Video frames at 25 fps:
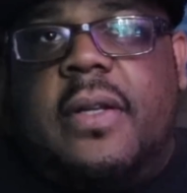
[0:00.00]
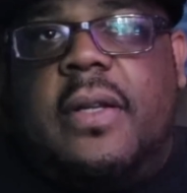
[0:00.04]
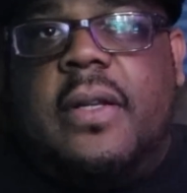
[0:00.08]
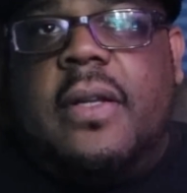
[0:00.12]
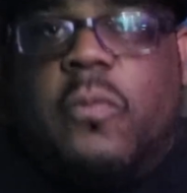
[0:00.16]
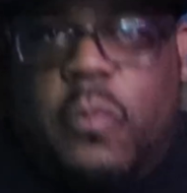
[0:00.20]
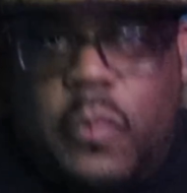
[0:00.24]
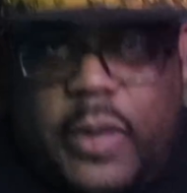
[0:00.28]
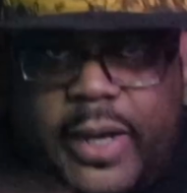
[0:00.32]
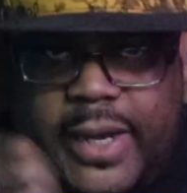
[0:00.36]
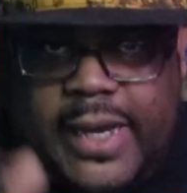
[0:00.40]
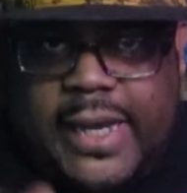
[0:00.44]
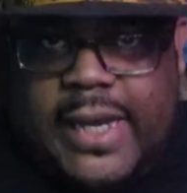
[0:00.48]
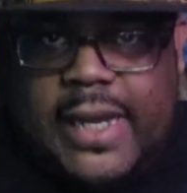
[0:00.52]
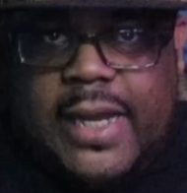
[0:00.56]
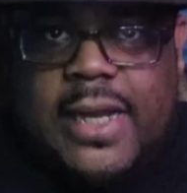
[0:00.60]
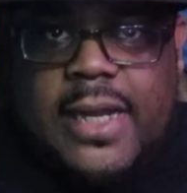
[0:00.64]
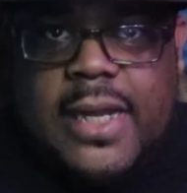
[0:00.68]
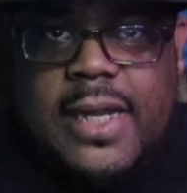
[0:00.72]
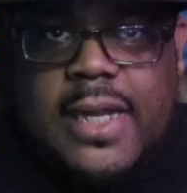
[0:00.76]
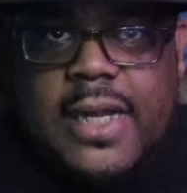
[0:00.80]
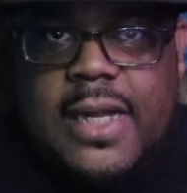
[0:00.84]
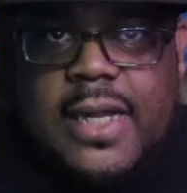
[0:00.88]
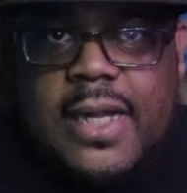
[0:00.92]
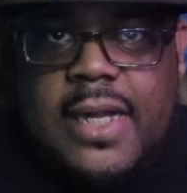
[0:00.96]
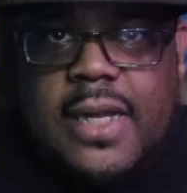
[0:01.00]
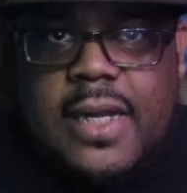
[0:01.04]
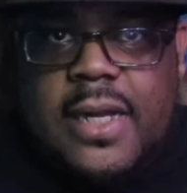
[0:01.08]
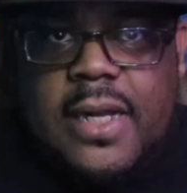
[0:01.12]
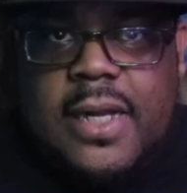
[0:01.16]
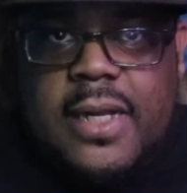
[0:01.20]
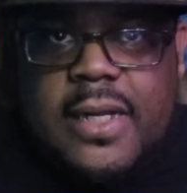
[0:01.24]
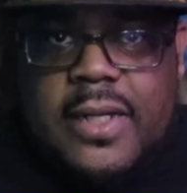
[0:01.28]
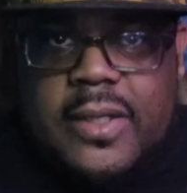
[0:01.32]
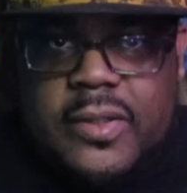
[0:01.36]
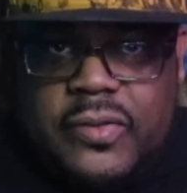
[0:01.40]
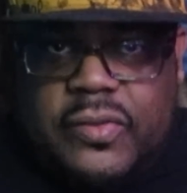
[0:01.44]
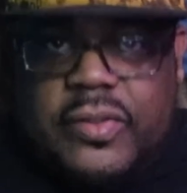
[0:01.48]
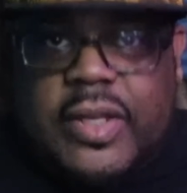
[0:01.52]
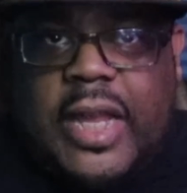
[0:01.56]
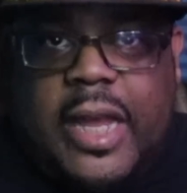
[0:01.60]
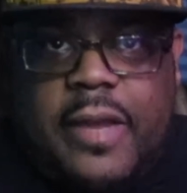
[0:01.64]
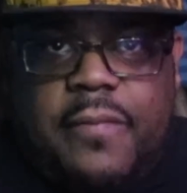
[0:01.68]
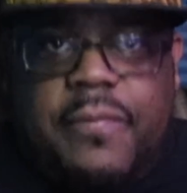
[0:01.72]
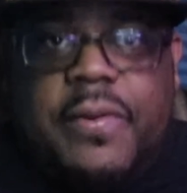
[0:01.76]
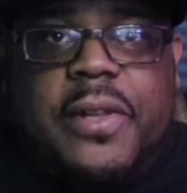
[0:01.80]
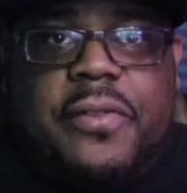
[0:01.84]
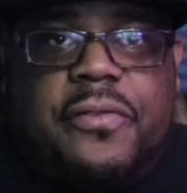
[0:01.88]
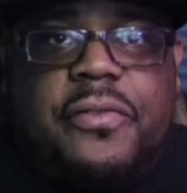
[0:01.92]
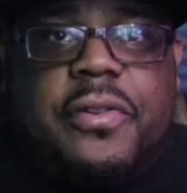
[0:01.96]
We
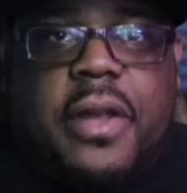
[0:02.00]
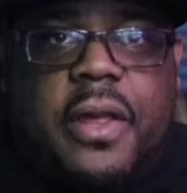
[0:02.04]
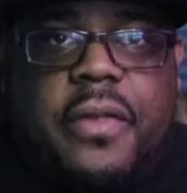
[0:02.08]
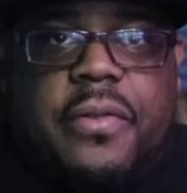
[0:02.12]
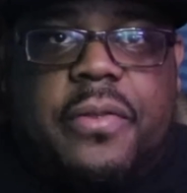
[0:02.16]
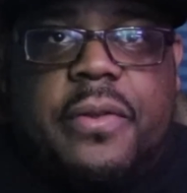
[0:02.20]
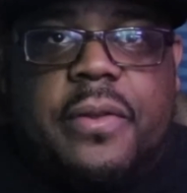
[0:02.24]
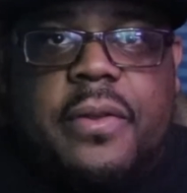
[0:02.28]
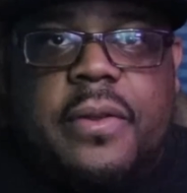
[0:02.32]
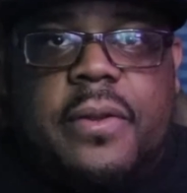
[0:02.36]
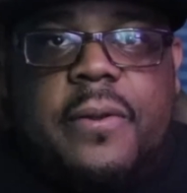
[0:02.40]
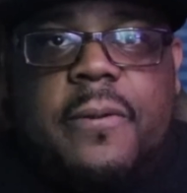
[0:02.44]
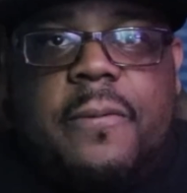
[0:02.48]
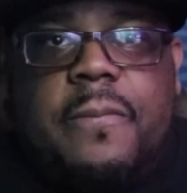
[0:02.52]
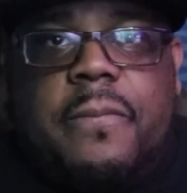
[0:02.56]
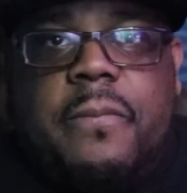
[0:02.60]
save each other.